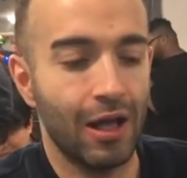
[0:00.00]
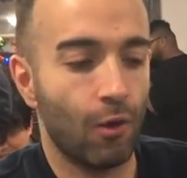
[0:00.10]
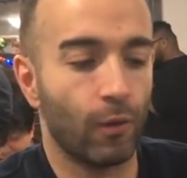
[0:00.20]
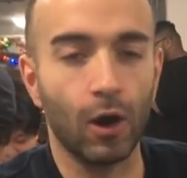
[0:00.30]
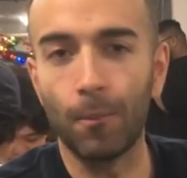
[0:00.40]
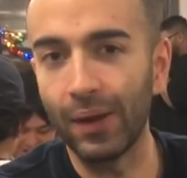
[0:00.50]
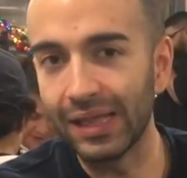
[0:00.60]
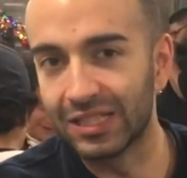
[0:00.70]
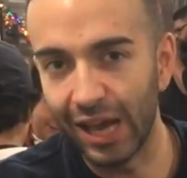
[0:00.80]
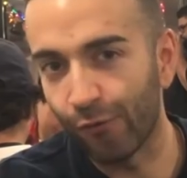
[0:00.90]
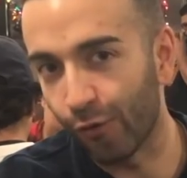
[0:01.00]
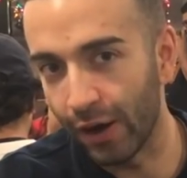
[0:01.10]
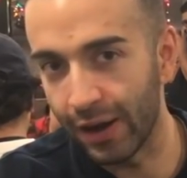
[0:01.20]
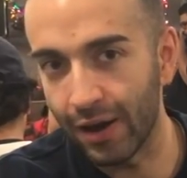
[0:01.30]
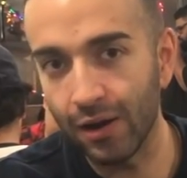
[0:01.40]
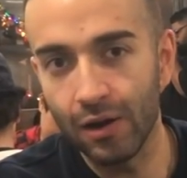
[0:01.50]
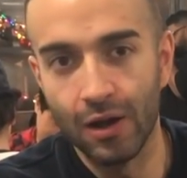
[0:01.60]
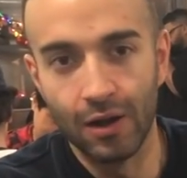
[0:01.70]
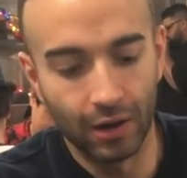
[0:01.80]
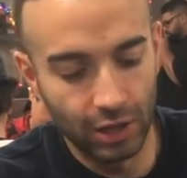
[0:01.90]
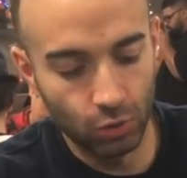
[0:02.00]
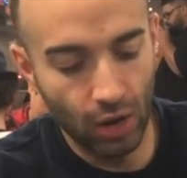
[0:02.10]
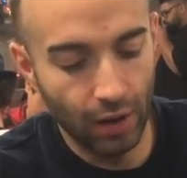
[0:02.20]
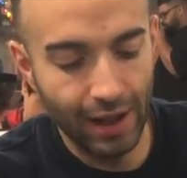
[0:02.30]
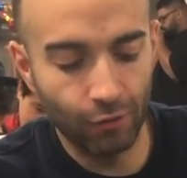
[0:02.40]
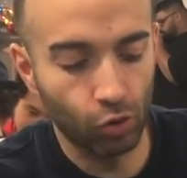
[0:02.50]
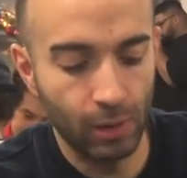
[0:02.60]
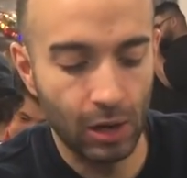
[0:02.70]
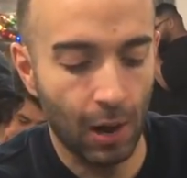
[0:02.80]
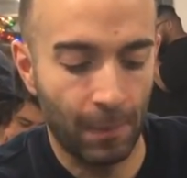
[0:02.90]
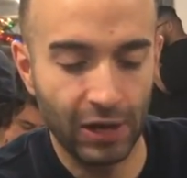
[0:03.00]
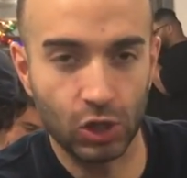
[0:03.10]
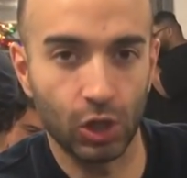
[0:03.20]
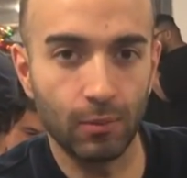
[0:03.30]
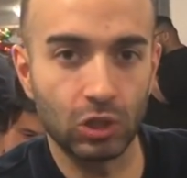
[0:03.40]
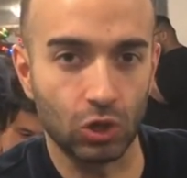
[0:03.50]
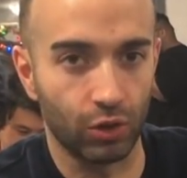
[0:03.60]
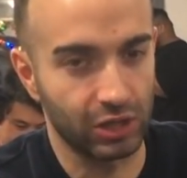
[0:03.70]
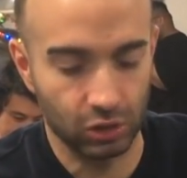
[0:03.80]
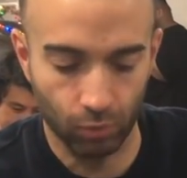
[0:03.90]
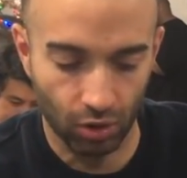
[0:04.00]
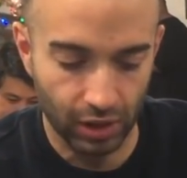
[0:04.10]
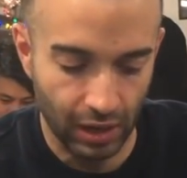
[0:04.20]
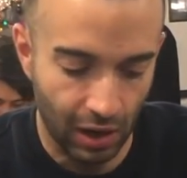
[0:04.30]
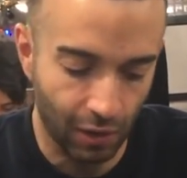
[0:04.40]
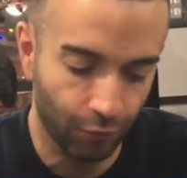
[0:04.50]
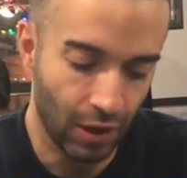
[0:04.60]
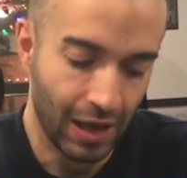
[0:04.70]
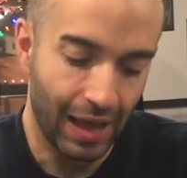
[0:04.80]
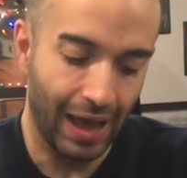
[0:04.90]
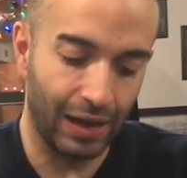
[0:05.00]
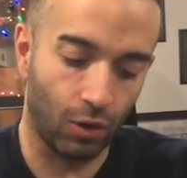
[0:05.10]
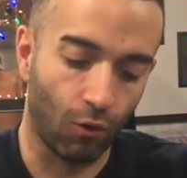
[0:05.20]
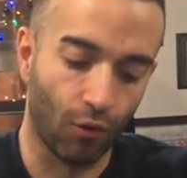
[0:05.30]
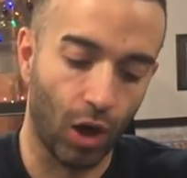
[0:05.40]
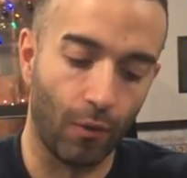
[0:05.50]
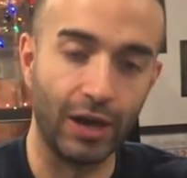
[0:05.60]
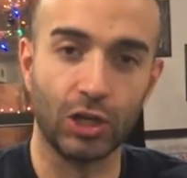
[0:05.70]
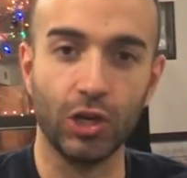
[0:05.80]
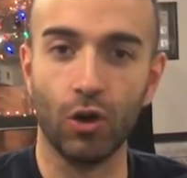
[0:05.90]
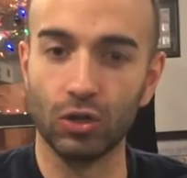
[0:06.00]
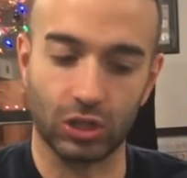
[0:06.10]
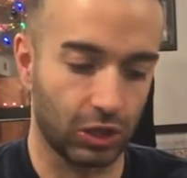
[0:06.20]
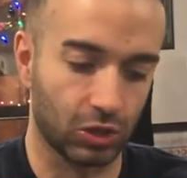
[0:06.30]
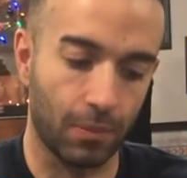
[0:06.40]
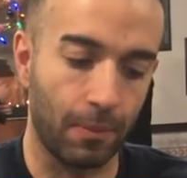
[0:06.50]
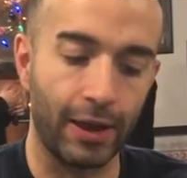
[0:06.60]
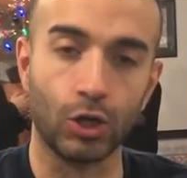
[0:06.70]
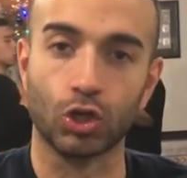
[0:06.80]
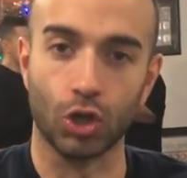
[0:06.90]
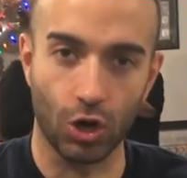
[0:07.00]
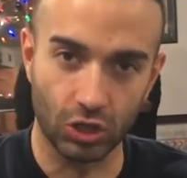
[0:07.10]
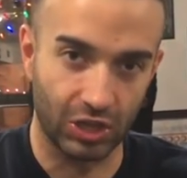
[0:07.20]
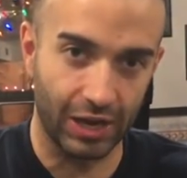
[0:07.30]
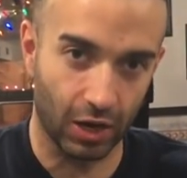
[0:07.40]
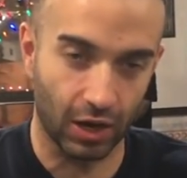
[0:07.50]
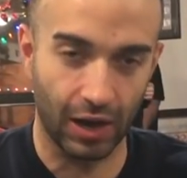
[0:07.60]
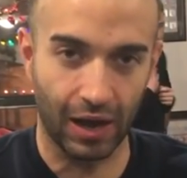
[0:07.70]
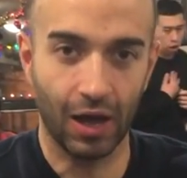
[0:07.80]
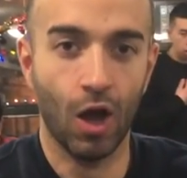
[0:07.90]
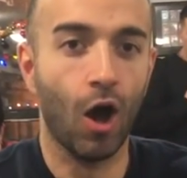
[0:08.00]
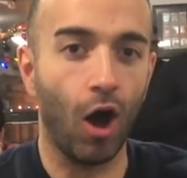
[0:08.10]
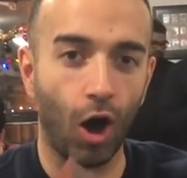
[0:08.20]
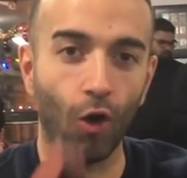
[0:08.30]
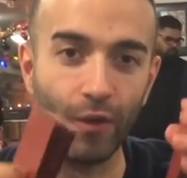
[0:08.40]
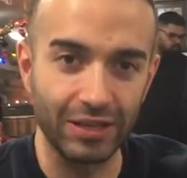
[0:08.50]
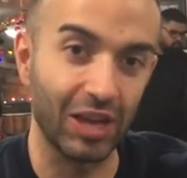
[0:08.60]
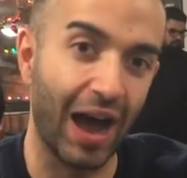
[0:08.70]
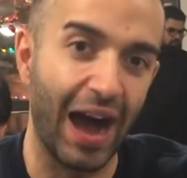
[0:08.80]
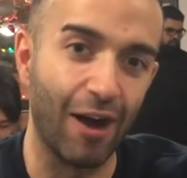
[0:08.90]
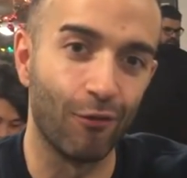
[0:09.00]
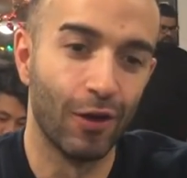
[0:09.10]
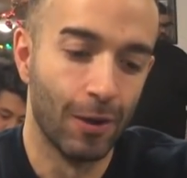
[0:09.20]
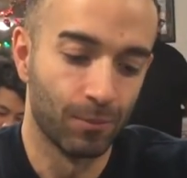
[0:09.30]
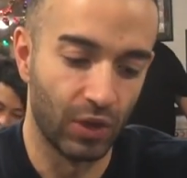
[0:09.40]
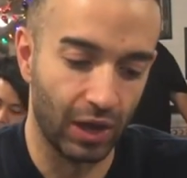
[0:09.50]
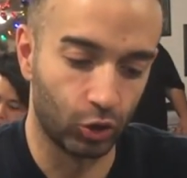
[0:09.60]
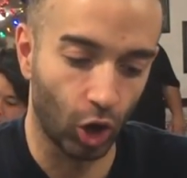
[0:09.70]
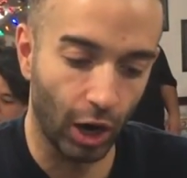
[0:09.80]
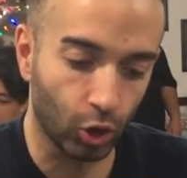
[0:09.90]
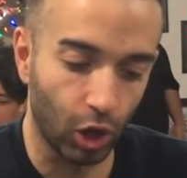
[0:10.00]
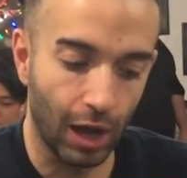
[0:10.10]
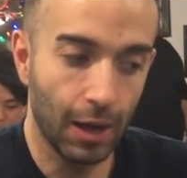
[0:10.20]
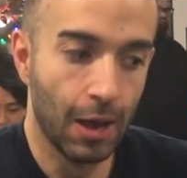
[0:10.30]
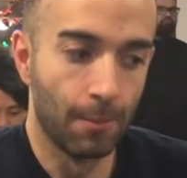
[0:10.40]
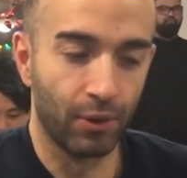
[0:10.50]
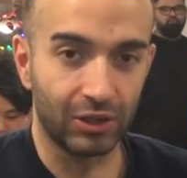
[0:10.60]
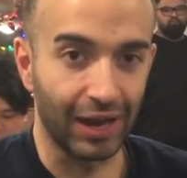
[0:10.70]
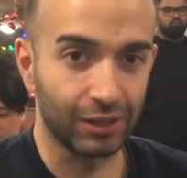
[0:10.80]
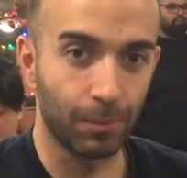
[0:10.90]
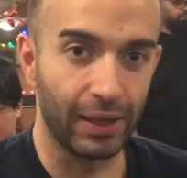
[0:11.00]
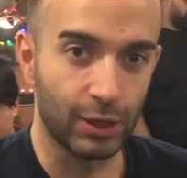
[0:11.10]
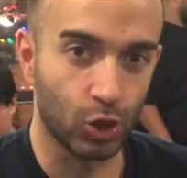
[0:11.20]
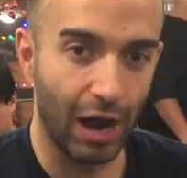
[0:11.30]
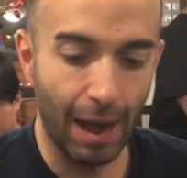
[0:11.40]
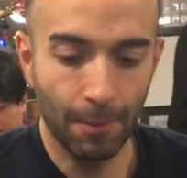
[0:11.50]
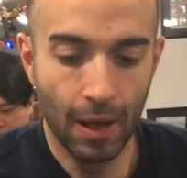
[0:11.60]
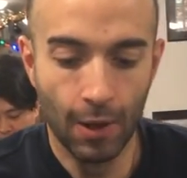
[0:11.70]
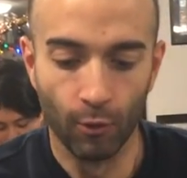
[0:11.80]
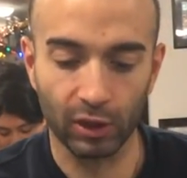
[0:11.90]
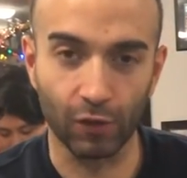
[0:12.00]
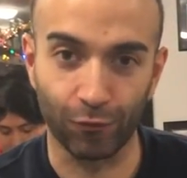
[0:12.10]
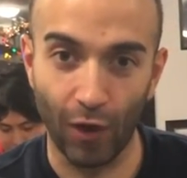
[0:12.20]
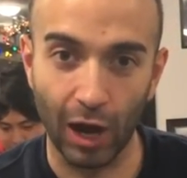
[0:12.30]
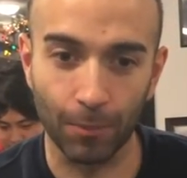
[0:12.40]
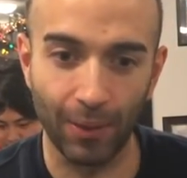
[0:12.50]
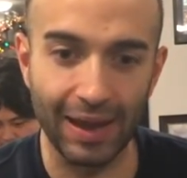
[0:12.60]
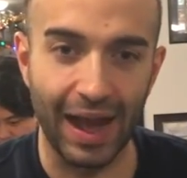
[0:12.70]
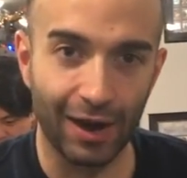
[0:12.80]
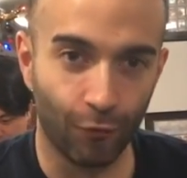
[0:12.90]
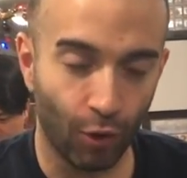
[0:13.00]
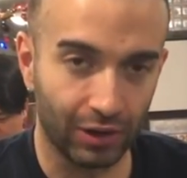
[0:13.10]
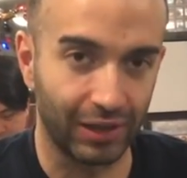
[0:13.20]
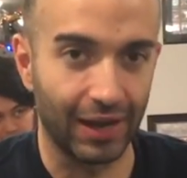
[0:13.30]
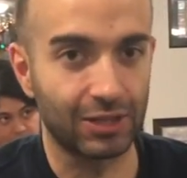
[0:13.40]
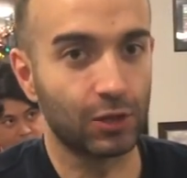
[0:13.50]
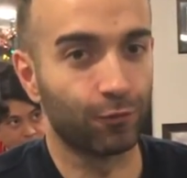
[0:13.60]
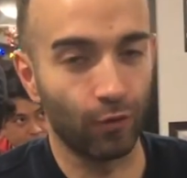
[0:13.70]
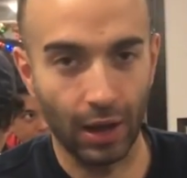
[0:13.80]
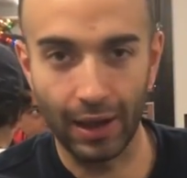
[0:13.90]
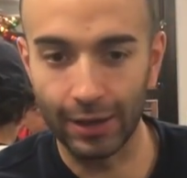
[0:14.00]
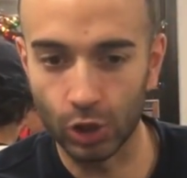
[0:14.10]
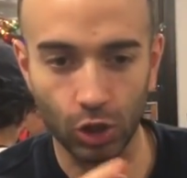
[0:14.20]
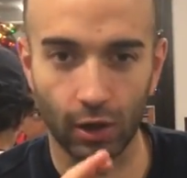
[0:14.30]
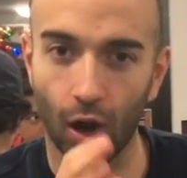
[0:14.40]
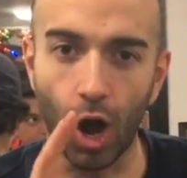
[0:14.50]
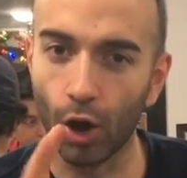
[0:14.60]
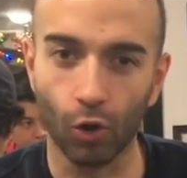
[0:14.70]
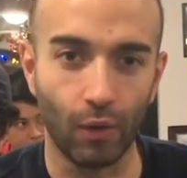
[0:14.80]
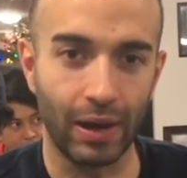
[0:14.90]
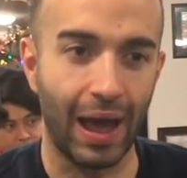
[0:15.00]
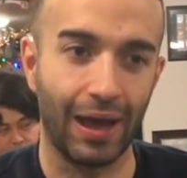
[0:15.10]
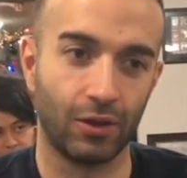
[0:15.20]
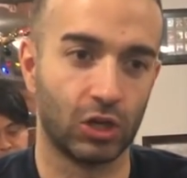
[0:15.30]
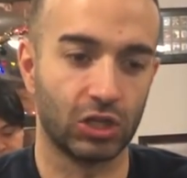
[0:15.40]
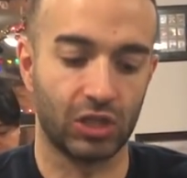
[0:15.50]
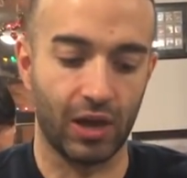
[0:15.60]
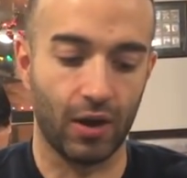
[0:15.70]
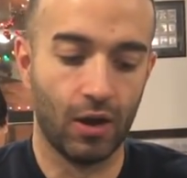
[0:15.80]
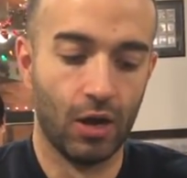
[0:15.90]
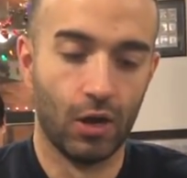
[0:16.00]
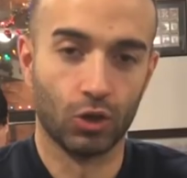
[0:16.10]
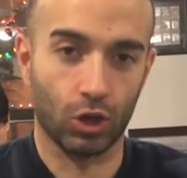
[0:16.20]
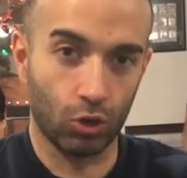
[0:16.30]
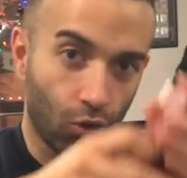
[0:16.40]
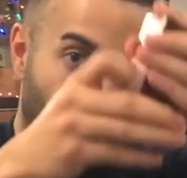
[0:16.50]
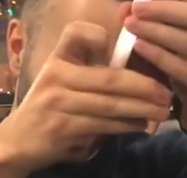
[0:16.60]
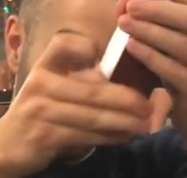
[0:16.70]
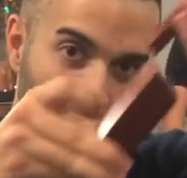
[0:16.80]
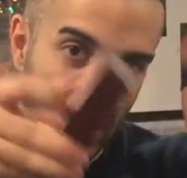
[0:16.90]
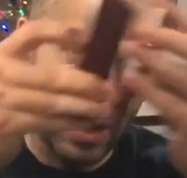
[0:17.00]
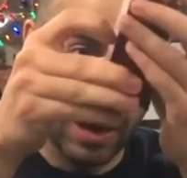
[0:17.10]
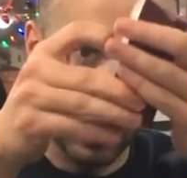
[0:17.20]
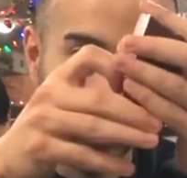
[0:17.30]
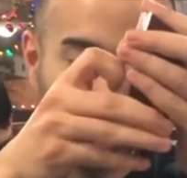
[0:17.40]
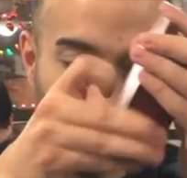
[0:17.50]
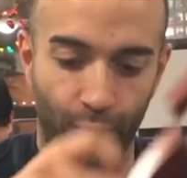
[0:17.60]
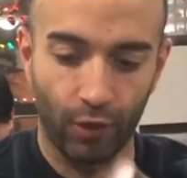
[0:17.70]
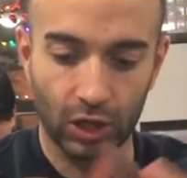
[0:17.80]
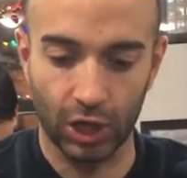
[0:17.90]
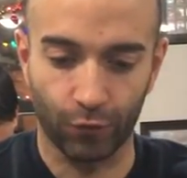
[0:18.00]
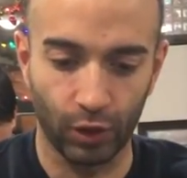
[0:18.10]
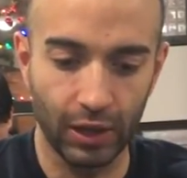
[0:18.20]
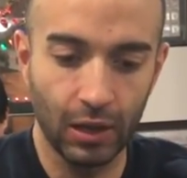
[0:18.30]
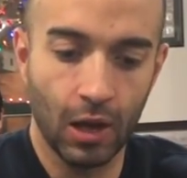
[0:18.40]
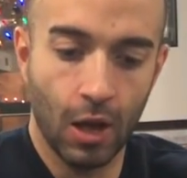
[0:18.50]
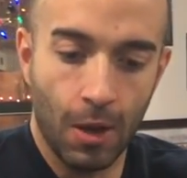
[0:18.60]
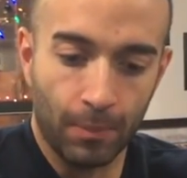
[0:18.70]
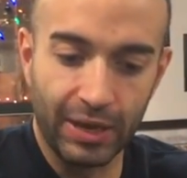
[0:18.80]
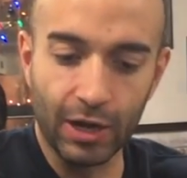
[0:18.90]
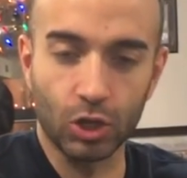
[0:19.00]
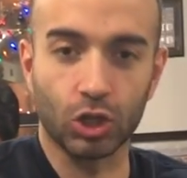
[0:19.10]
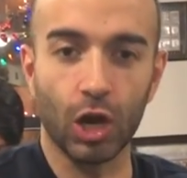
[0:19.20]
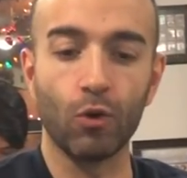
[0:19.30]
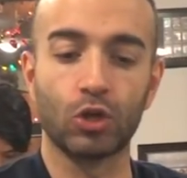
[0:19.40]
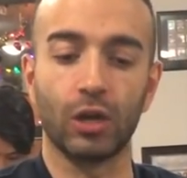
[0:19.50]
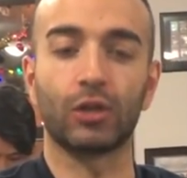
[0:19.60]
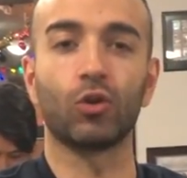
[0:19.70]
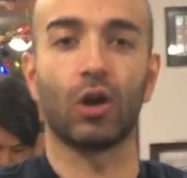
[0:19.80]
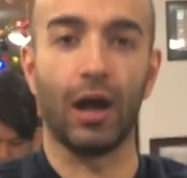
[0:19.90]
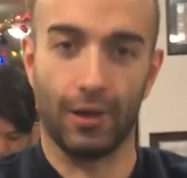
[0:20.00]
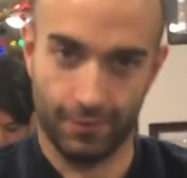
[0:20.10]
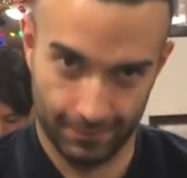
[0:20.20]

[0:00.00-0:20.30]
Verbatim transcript: We don't play the Zephyr right here because we already have too many non-pendulums, so this is more than enough. And overall ratios ensures that you're gonna always have the Dark Law protected by the trap with a Fog Blade and a Vortex. Uh, auto win hand just there. So we're gonna do an average hand here, oh shuffling, oh shuffling. Peter, sir, would you like to cut?